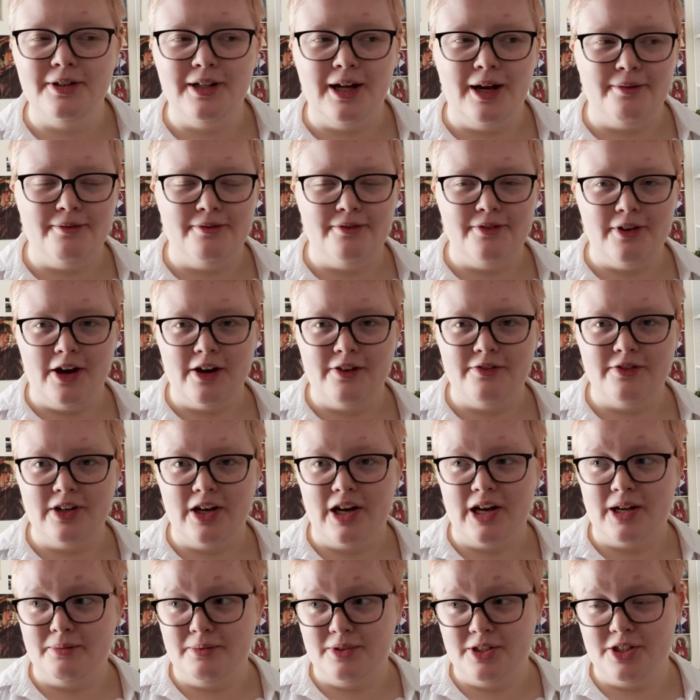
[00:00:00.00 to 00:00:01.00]
I'm
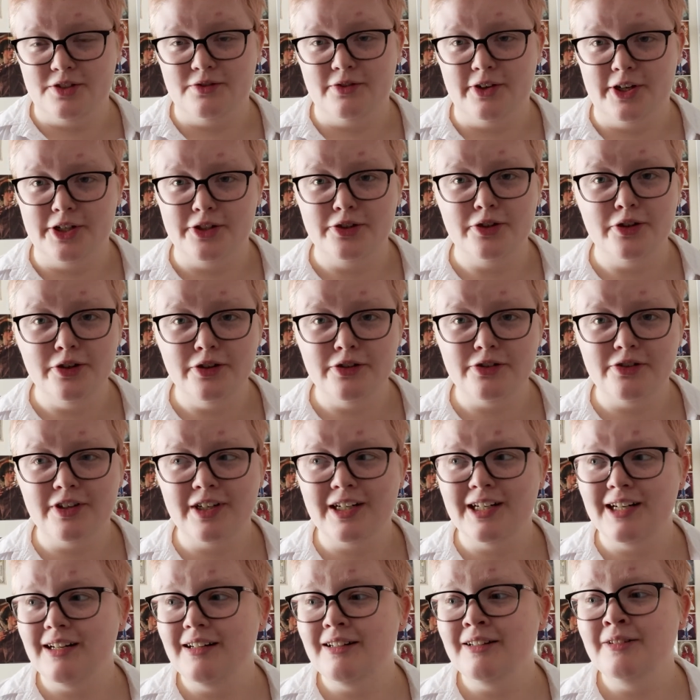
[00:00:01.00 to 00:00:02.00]
5'9", which is very tall for a
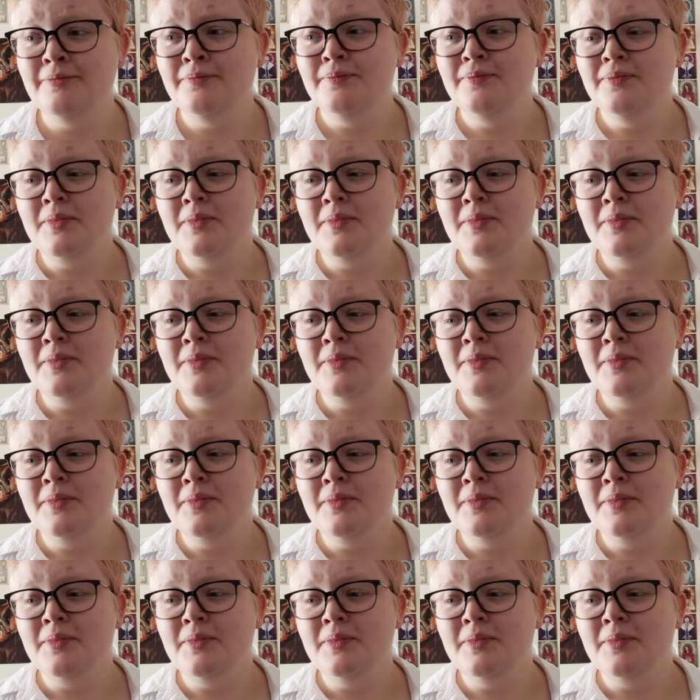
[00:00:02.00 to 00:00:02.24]
girl.